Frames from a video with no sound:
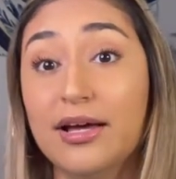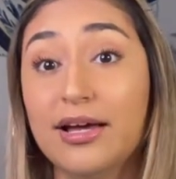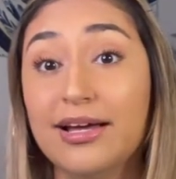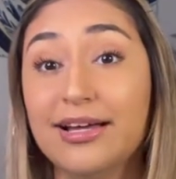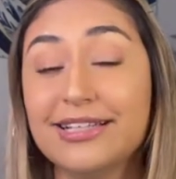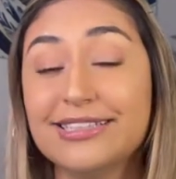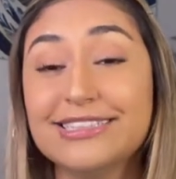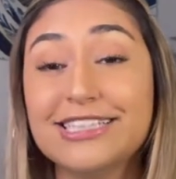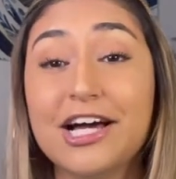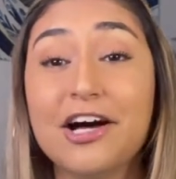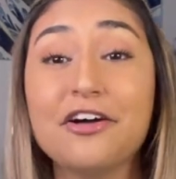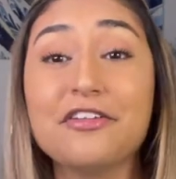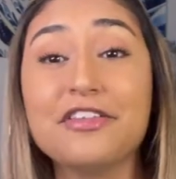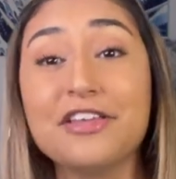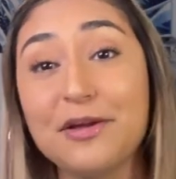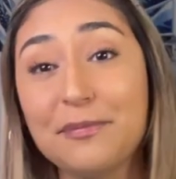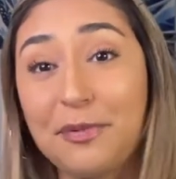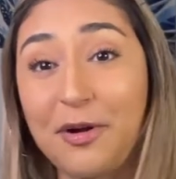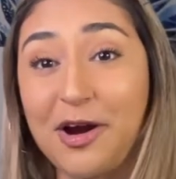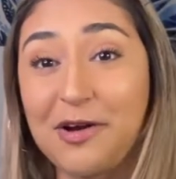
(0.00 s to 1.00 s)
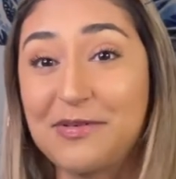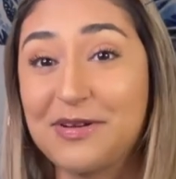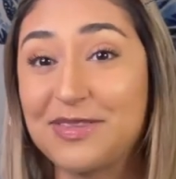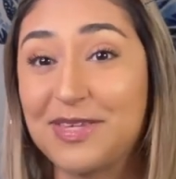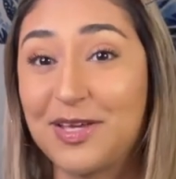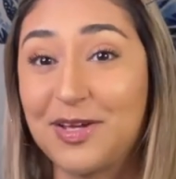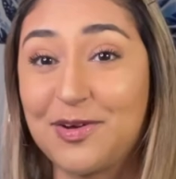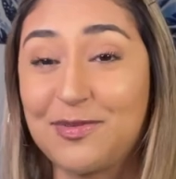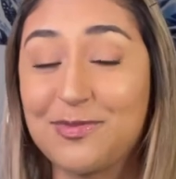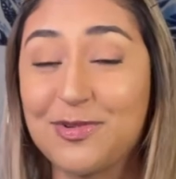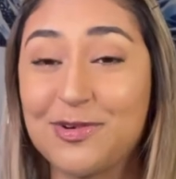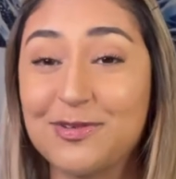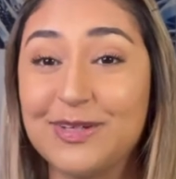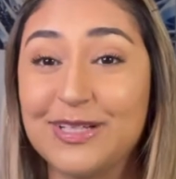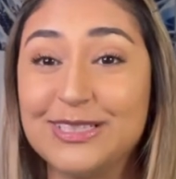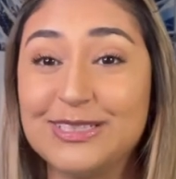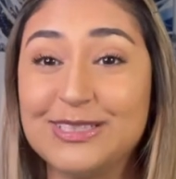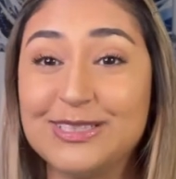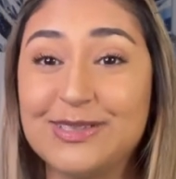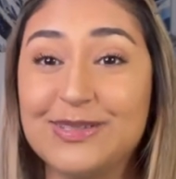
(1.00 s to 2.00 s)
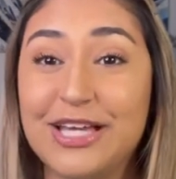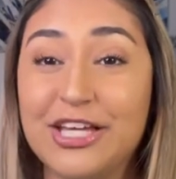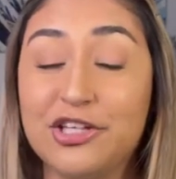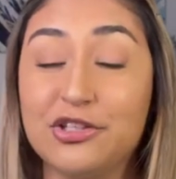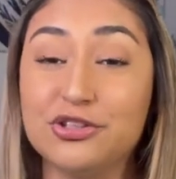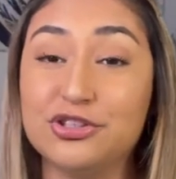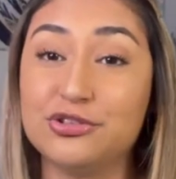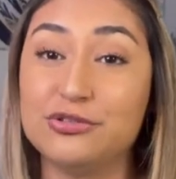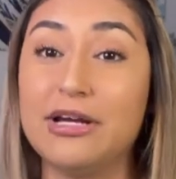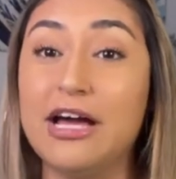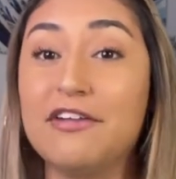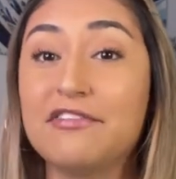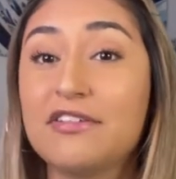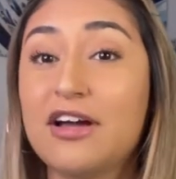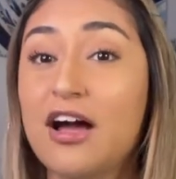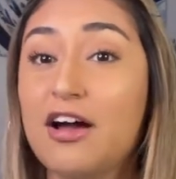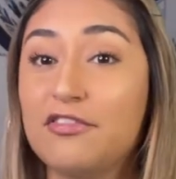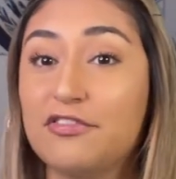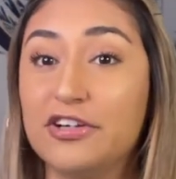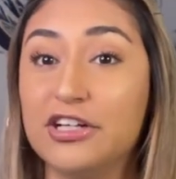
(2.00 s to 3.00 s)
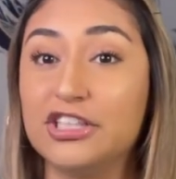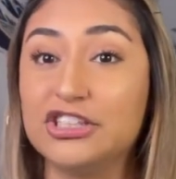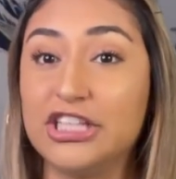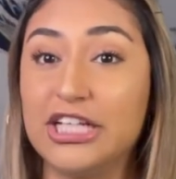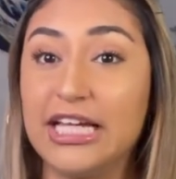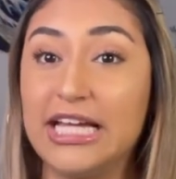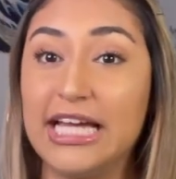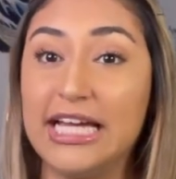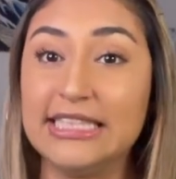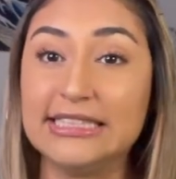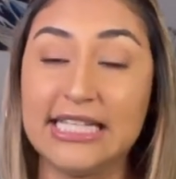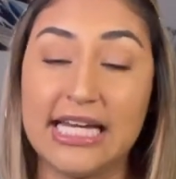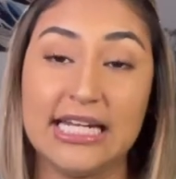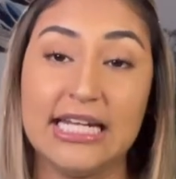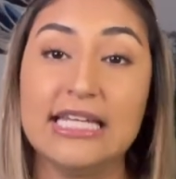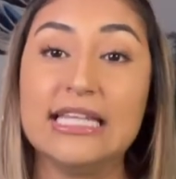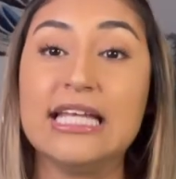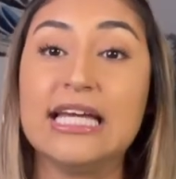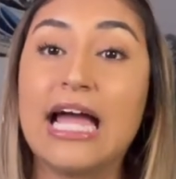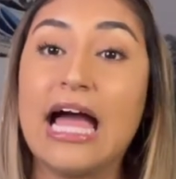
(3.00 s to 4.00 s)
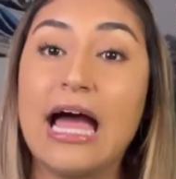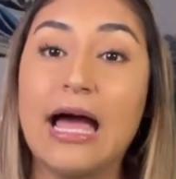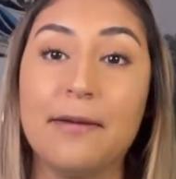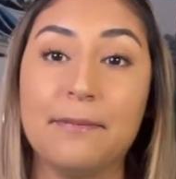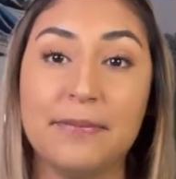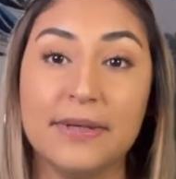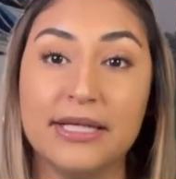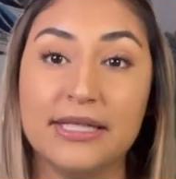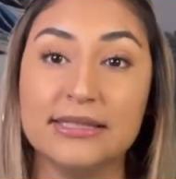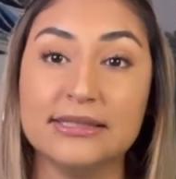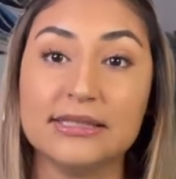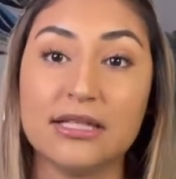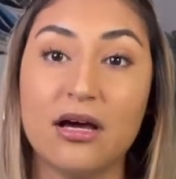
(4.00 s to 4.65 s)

tell the apartment that you're moving to that you do have coverage in case anything happens,